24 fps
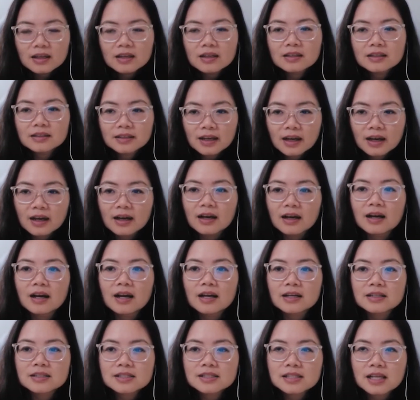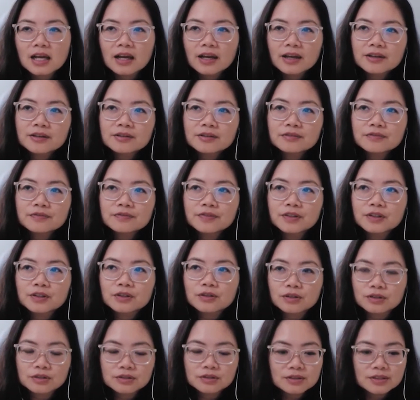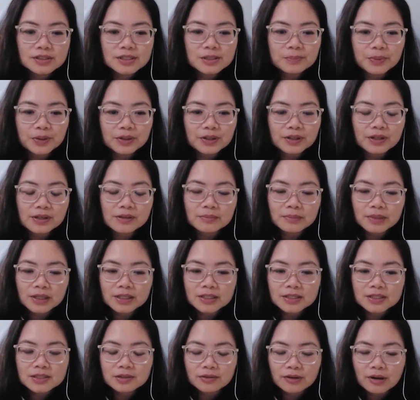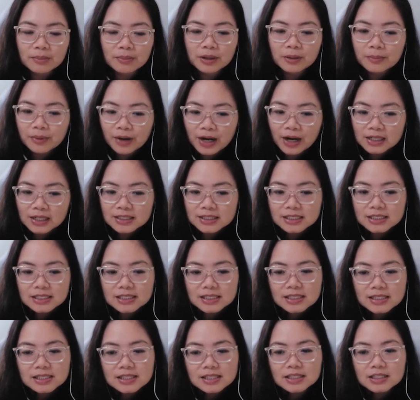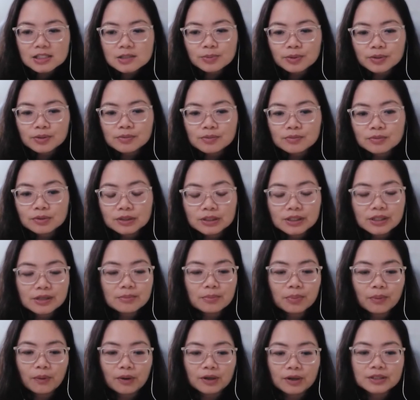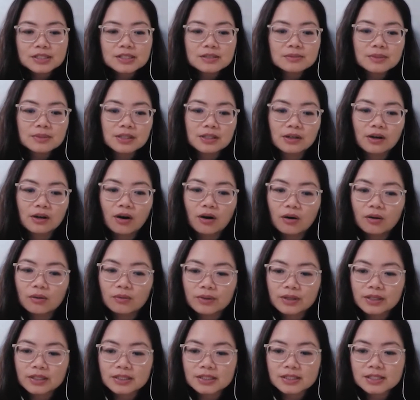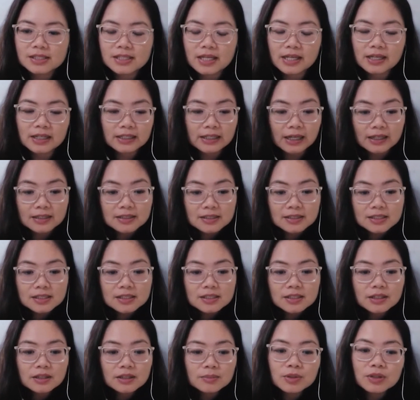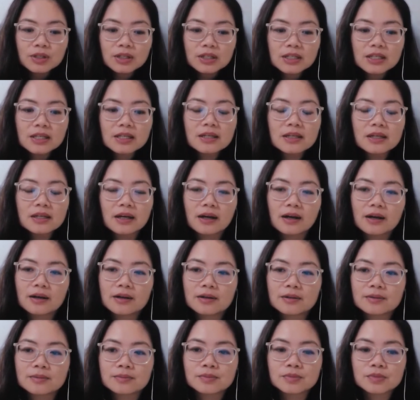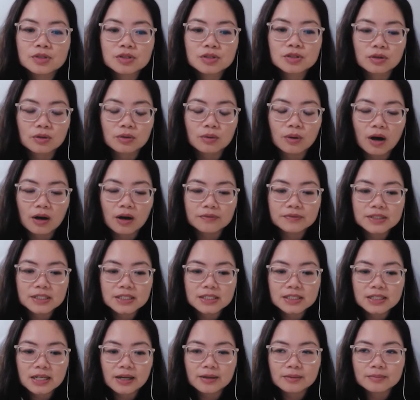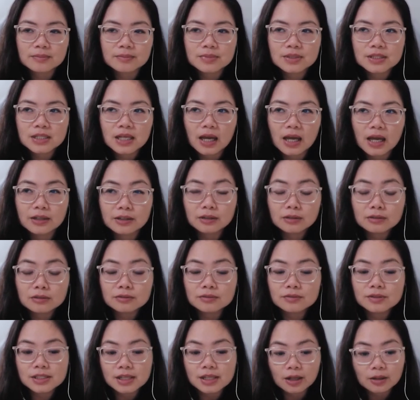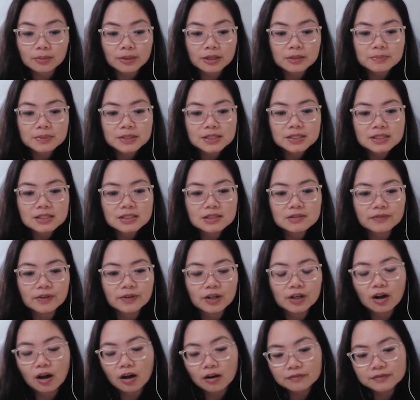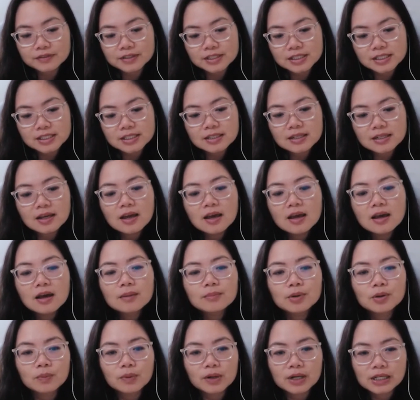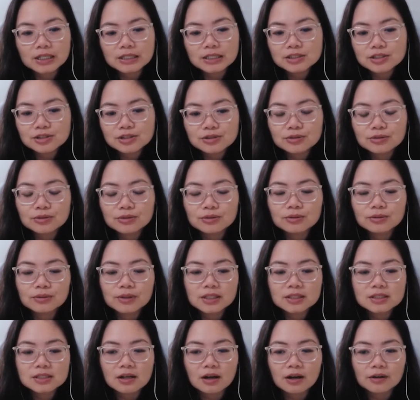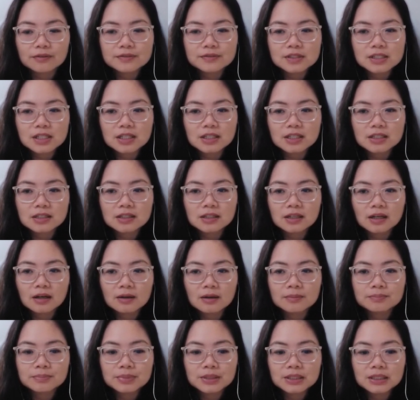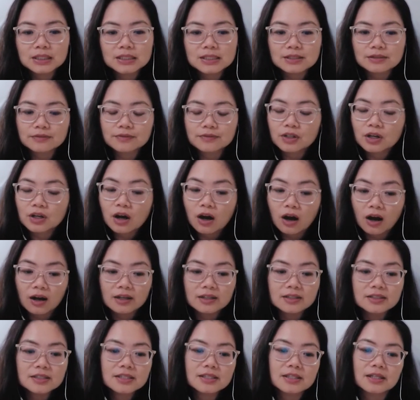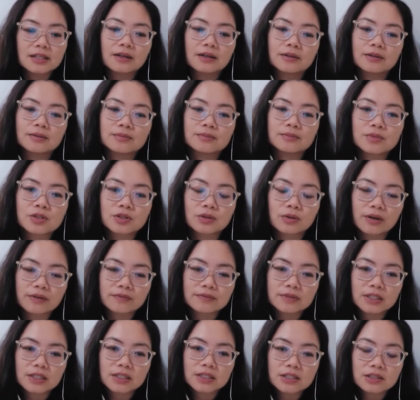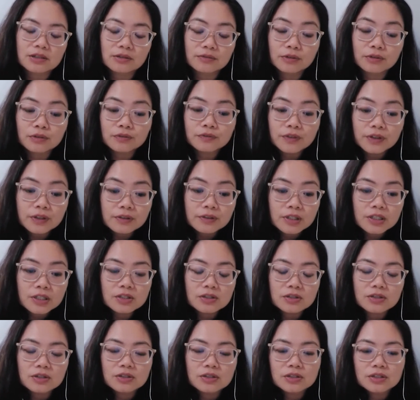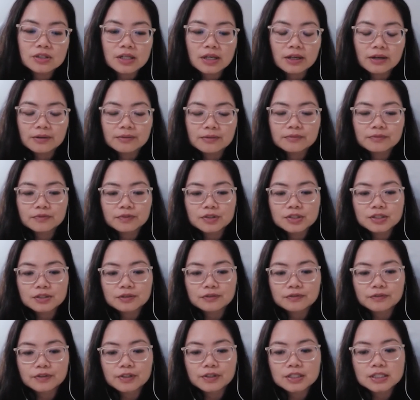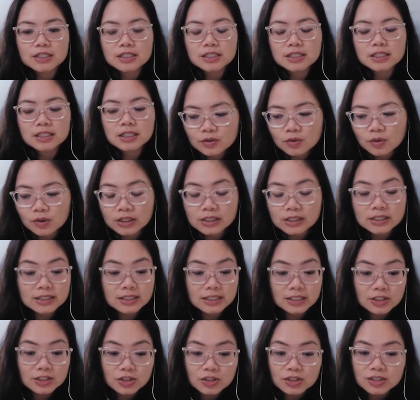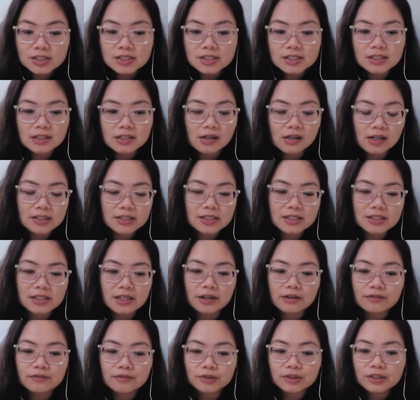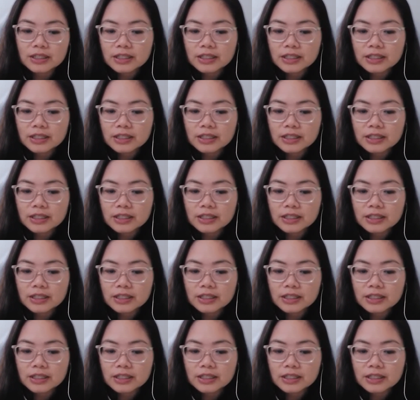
Yeah, as I've grown deeper in my ceramic practice, it's been really important to me to always stay connected to community. So oftentimes I don't sell my pieces very often, but when I do, it's often because of a cause. So I've done several fundraisers for different organizations and causes that I've really